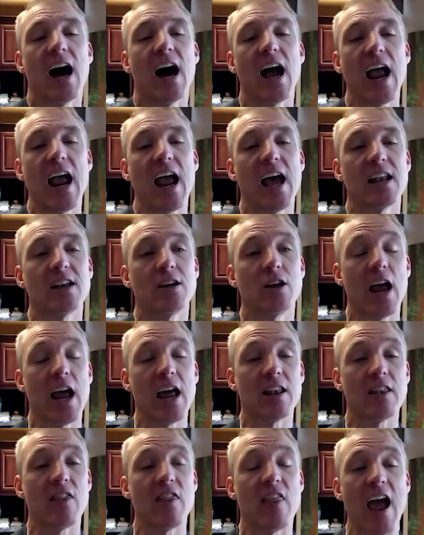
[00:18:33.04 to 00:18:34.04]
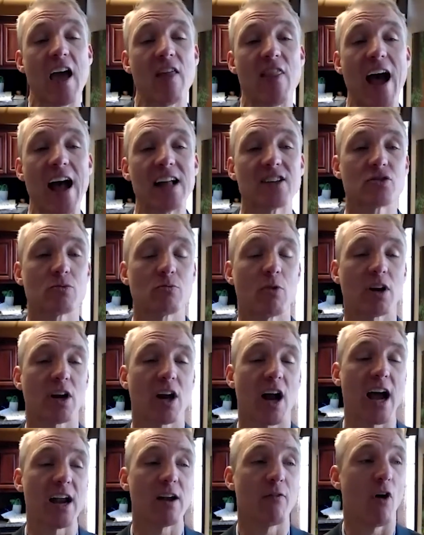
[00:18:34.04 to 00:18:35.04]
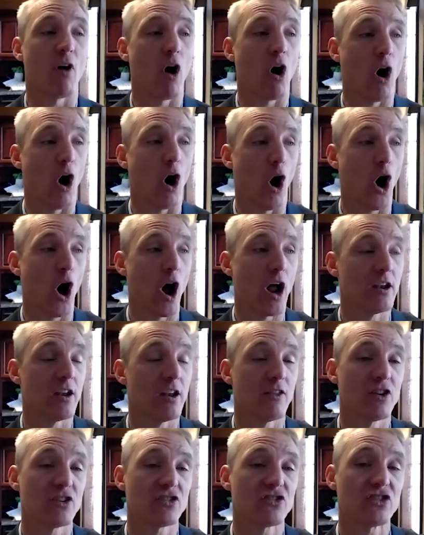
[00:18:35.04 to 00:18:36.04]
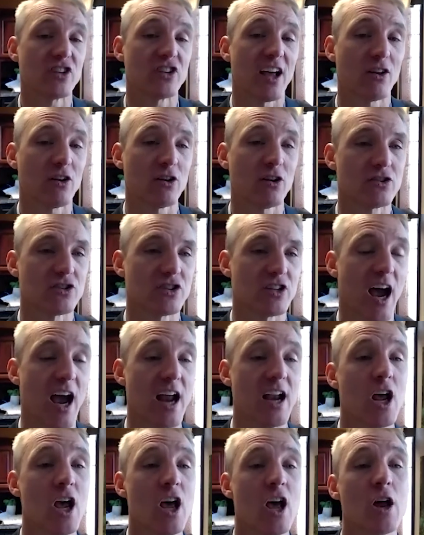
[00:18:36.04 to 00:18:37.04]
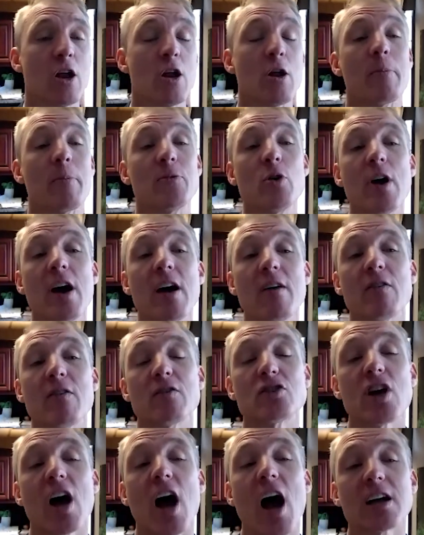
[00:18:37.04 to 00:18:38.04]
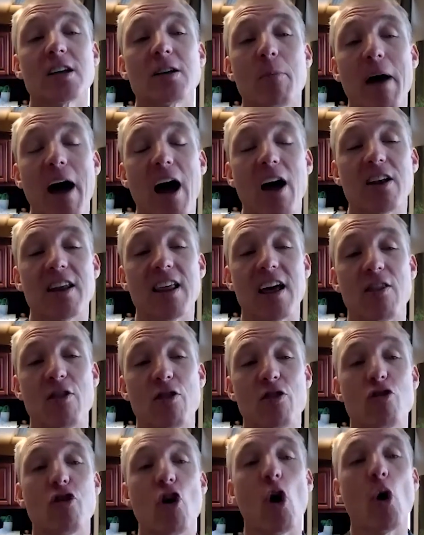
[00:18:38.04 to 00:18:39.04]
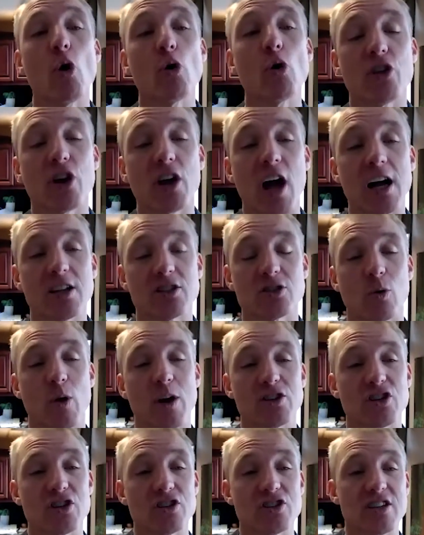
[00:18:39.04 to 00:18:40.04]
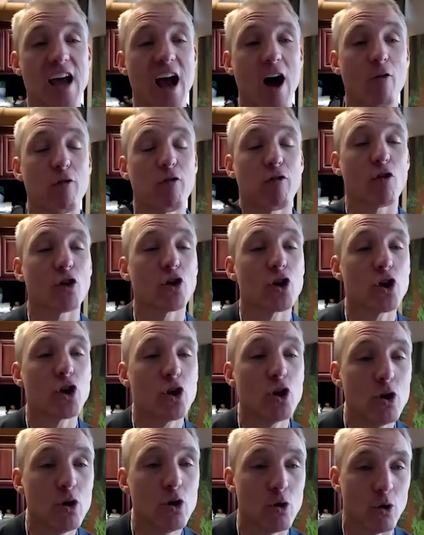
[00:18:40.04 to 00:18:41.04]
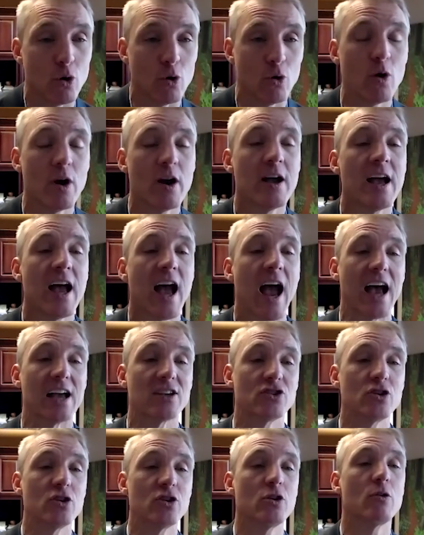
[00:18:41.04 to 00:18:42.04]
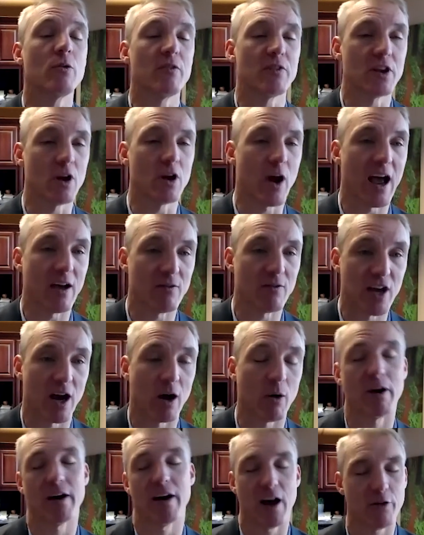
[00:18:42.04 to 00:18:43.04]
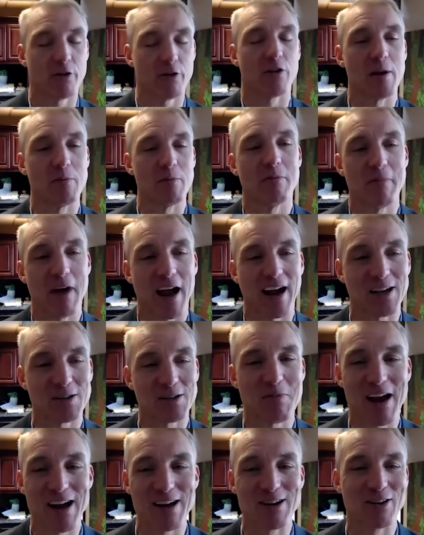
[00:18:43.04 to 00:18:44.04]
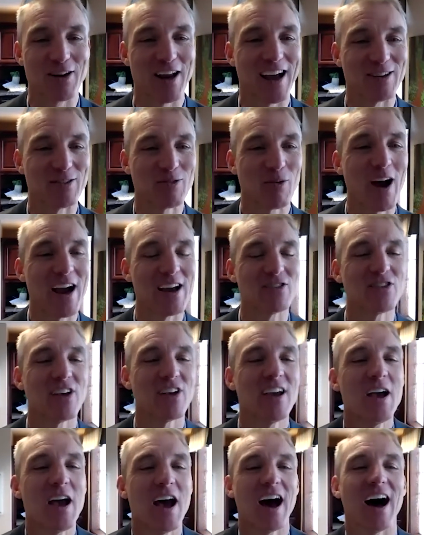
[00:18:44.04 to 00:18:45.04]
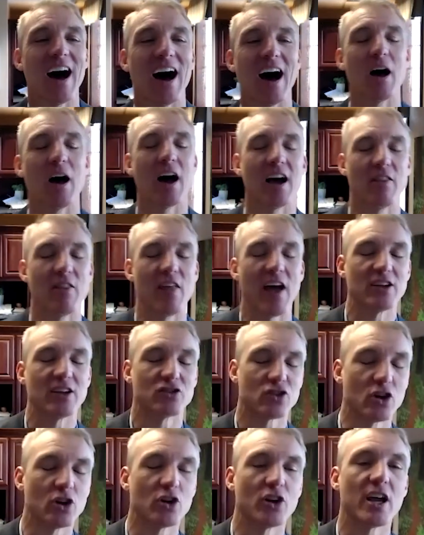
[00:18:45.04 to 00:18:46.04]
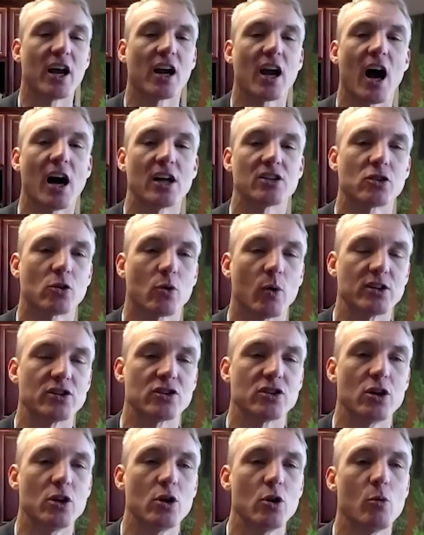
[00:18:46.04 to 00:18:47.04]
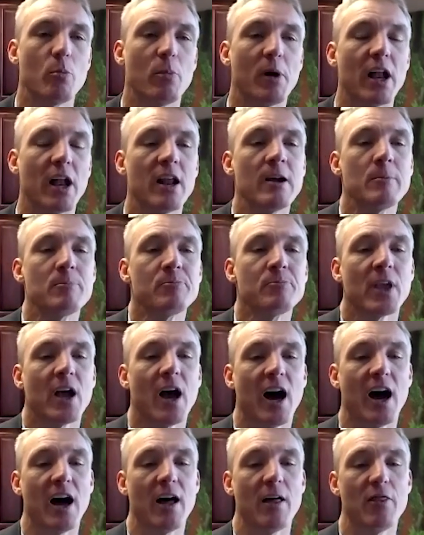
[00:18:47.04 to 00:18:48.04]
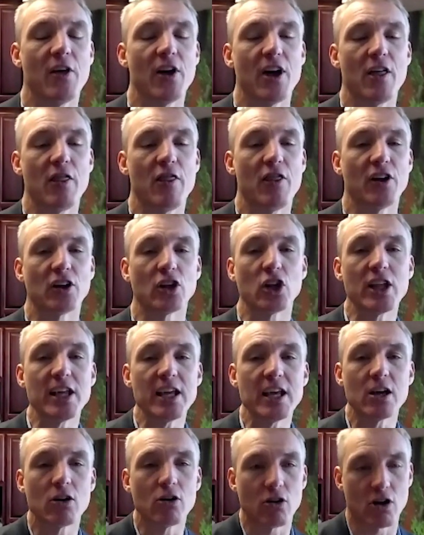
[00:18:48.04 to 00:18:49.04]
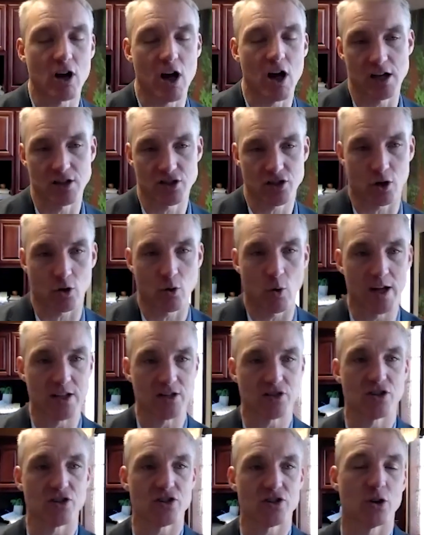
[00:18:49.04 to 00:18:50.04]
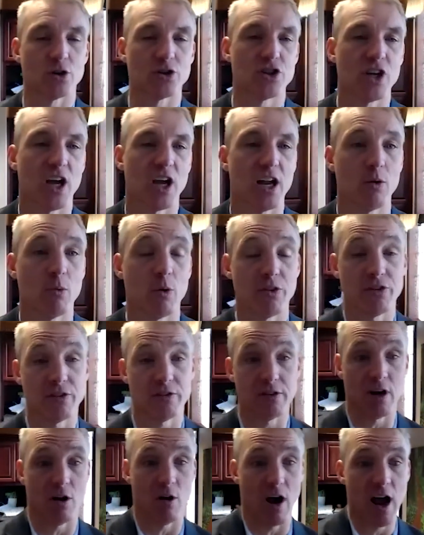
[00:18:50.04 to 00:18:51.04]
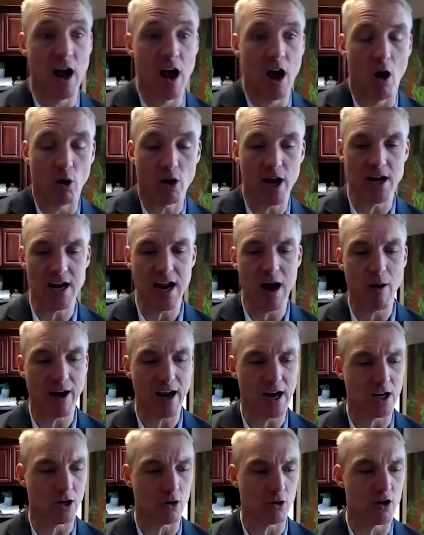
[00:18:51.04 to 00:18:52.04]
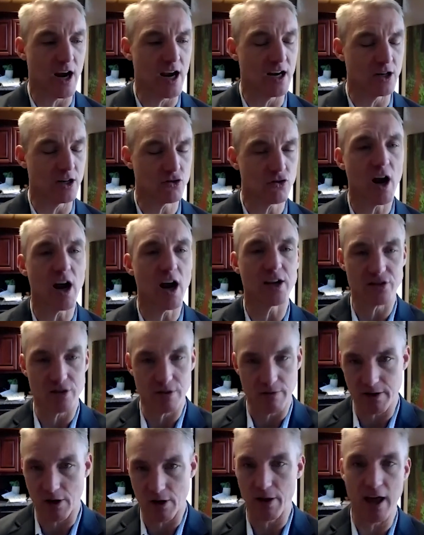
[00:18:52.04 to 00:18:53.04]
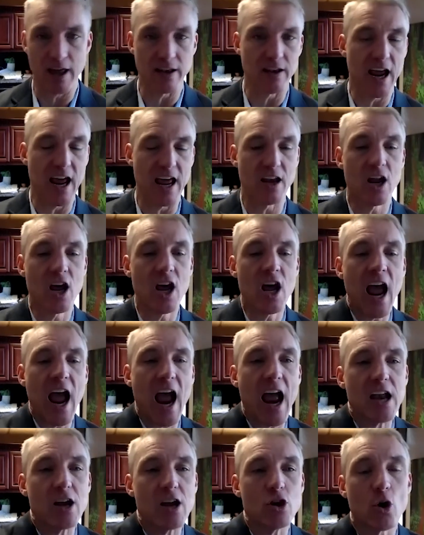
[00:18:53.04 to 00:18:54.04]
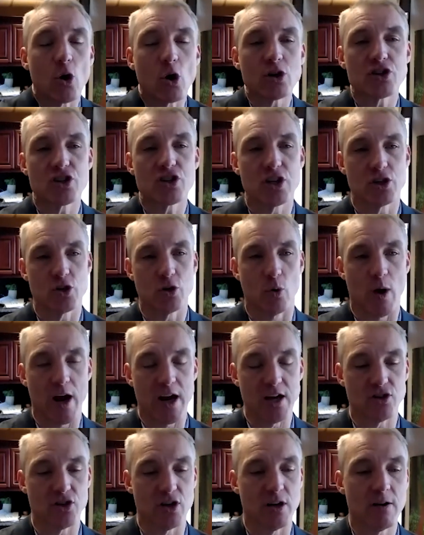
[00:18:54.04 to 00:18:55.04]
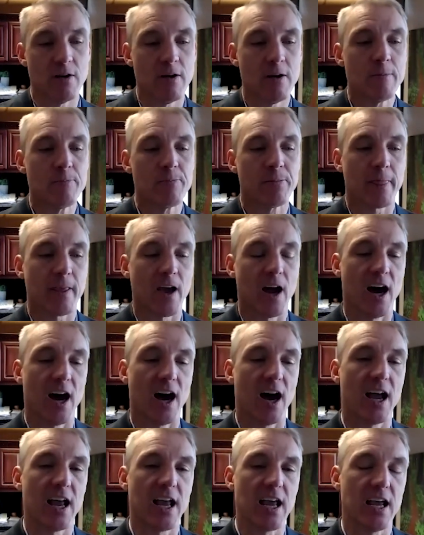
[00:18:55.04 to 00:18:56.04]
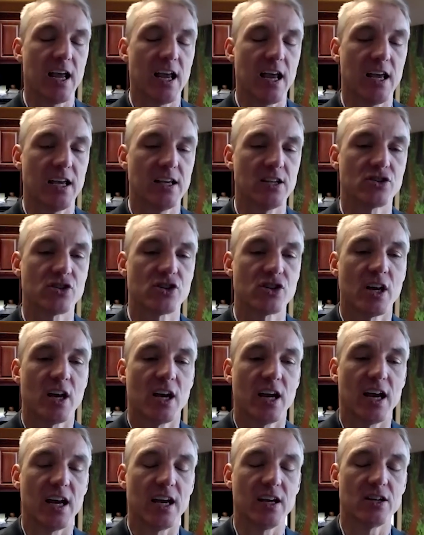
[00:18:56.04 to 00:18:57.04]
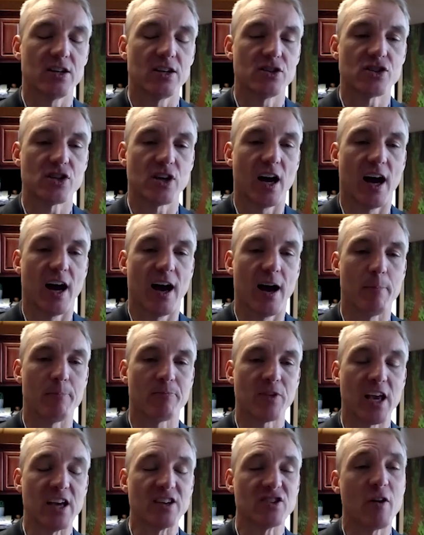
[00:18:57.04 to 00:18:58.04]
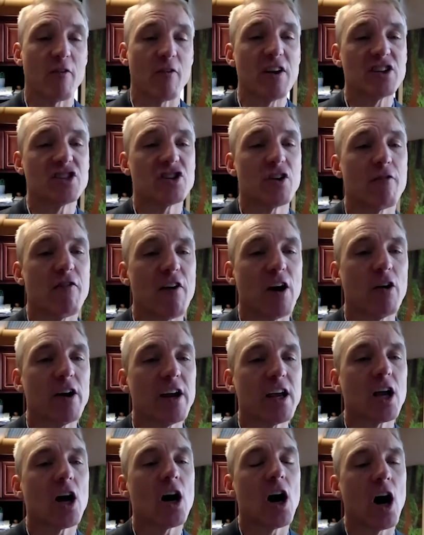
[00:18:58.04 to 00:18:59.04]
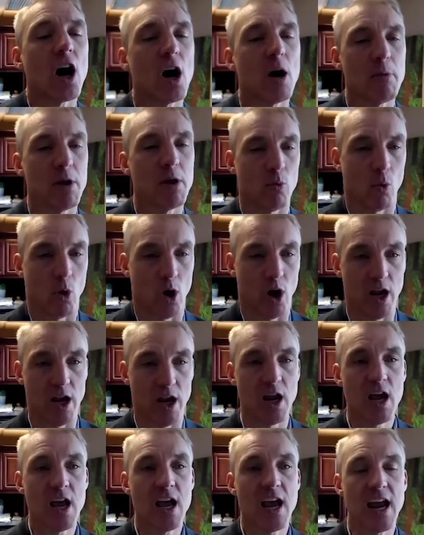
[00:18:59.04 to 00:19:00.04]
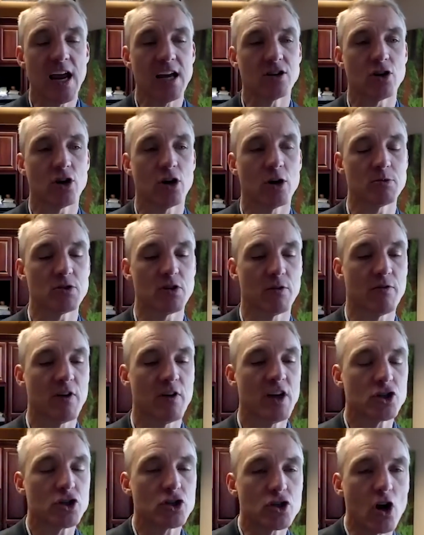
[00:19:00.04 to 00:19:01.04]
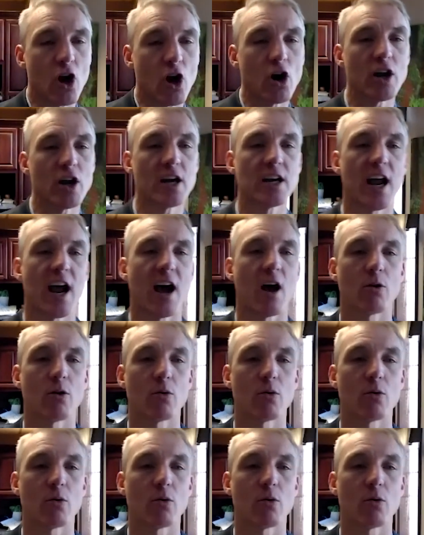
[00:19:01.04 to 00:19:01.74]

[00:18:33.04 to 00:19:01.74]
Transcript: and that's kind of on the seller side. You haven't even talked about that, though, the consequences now for you, as you have dealt with, other than, I guess, paying your dad twice. That's certainly a consequence to you, but the legal consequence associated with, okay, now I got to create a trust, and your situation is a very common one in terms of starting down a